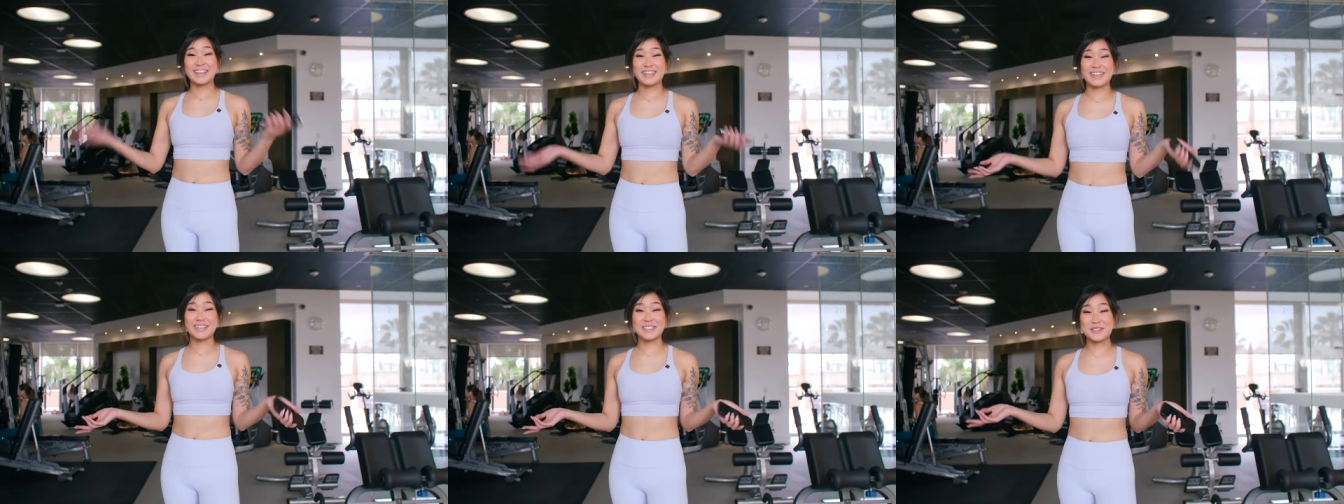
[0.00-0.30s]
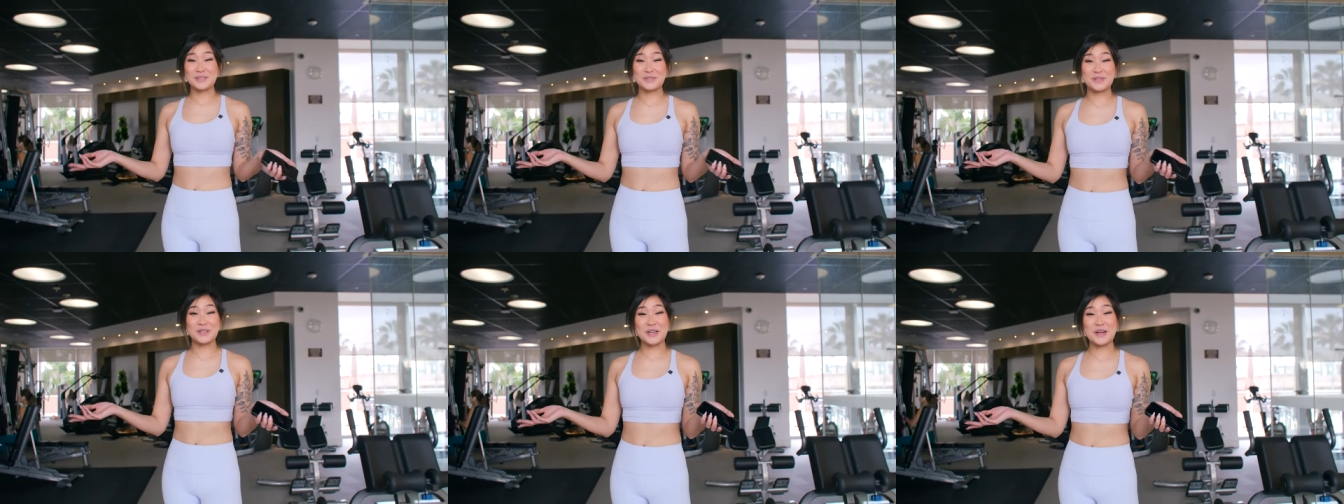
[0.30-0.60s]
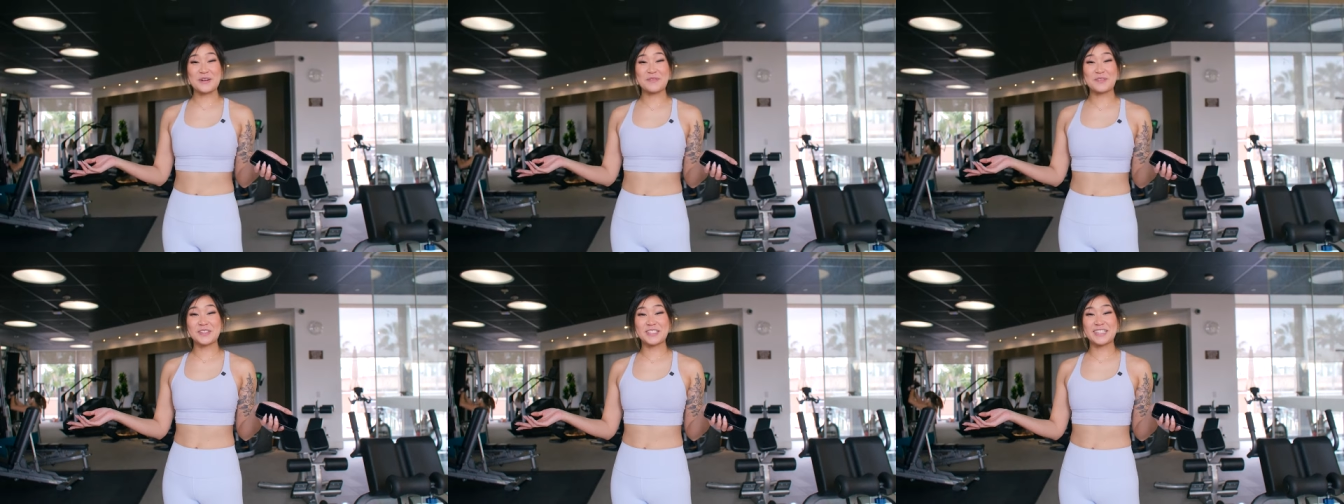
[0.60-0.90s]
that's the
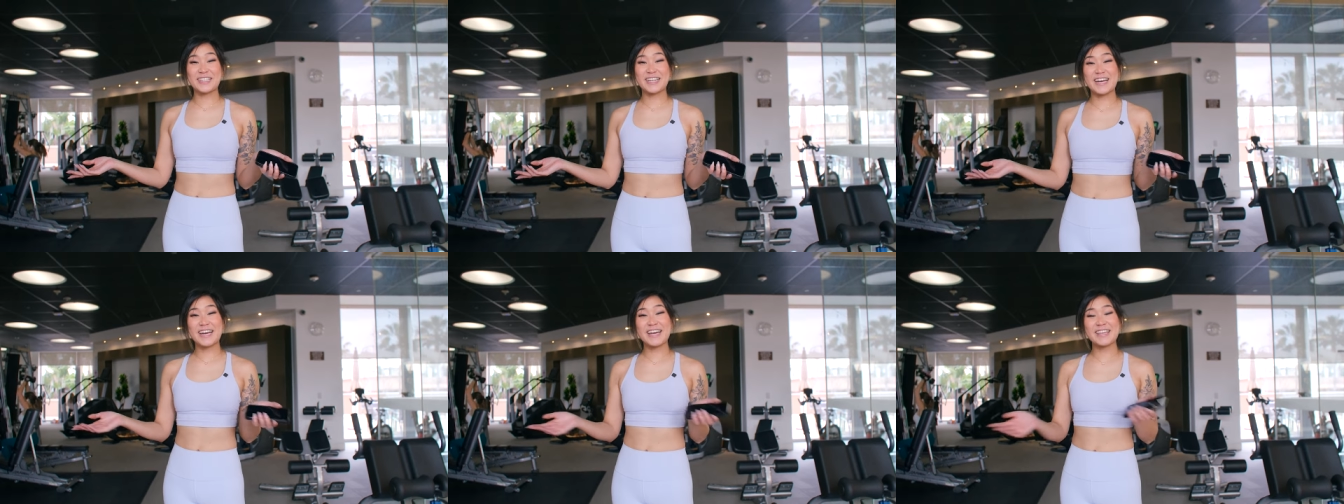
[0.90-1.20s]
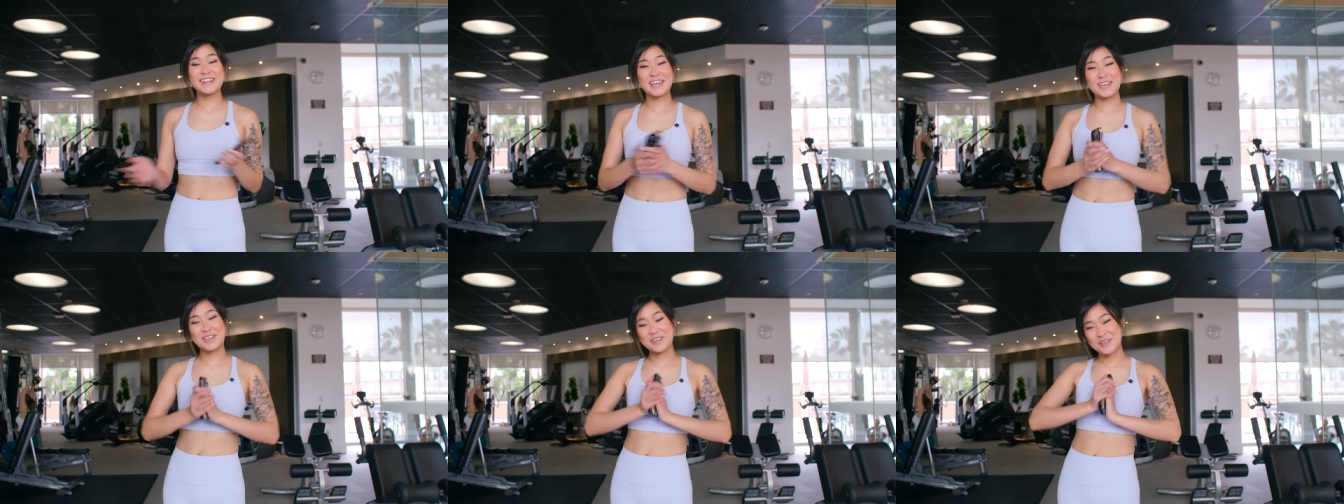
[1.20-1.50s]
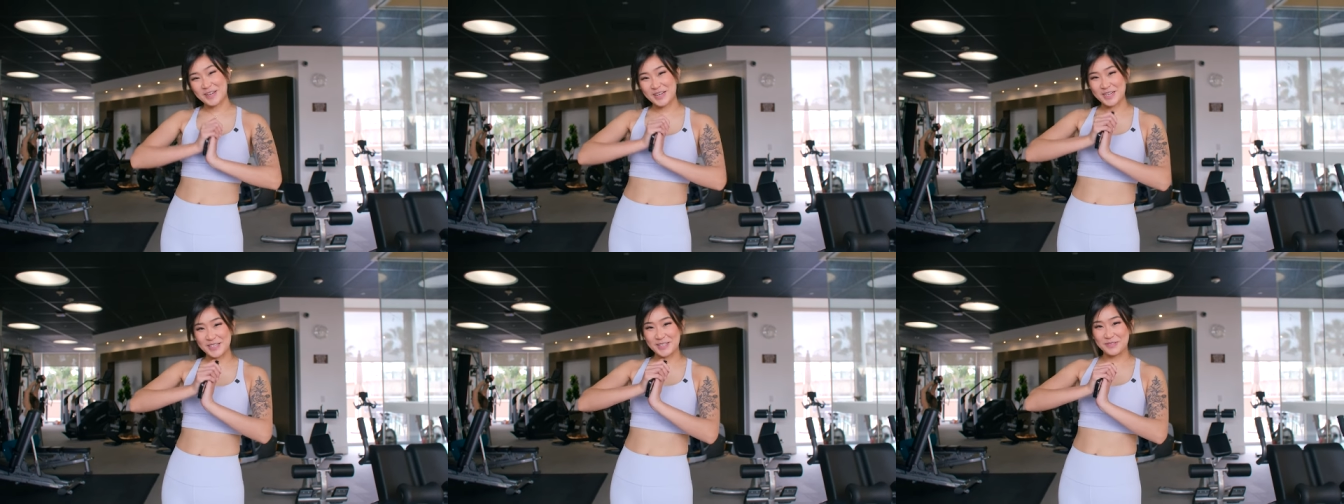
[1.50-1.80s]
workout for today. Thank you
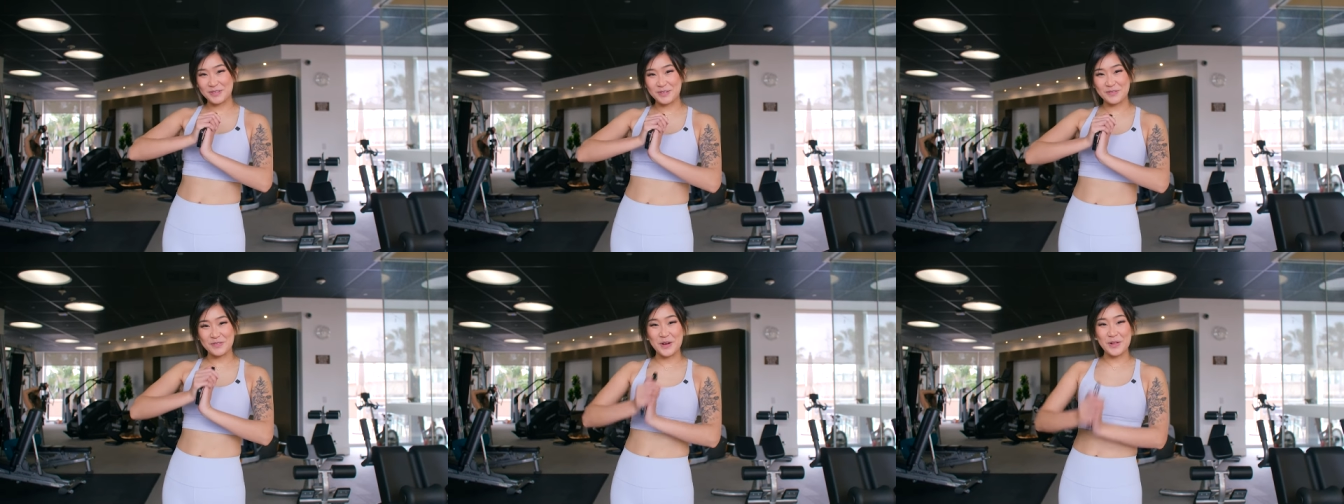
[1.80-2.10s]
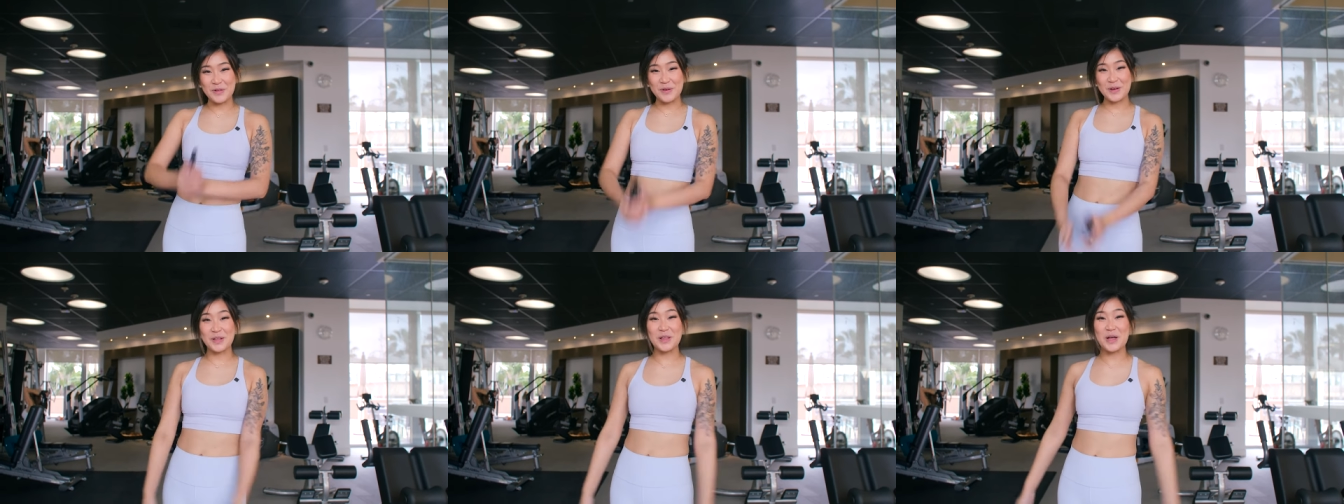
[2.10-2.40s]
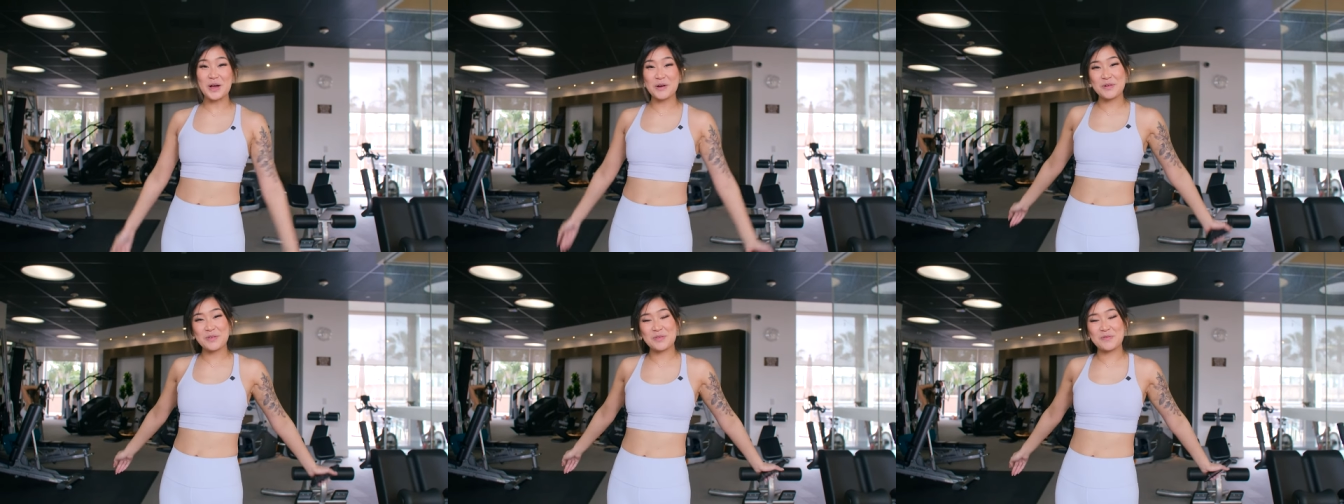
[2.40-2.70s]
guys for following along
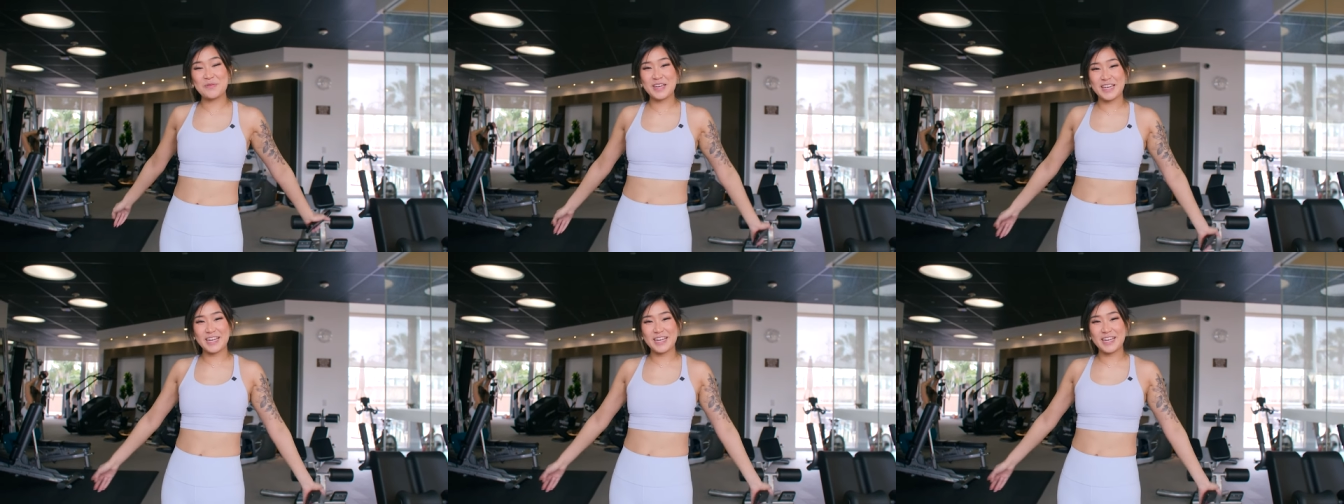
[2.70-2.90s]
with me.